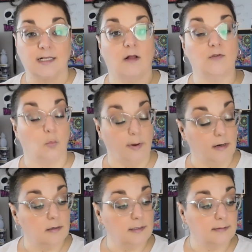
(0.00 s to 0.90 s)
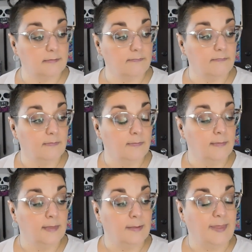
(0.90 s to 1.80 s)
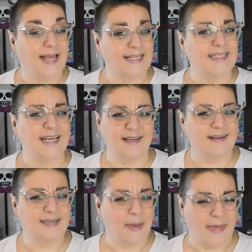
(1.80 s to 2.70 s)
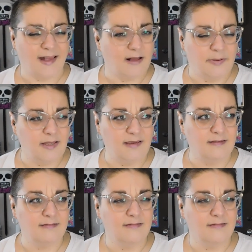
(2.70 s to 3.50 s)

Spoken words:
called Winners, because it's a Quebec company.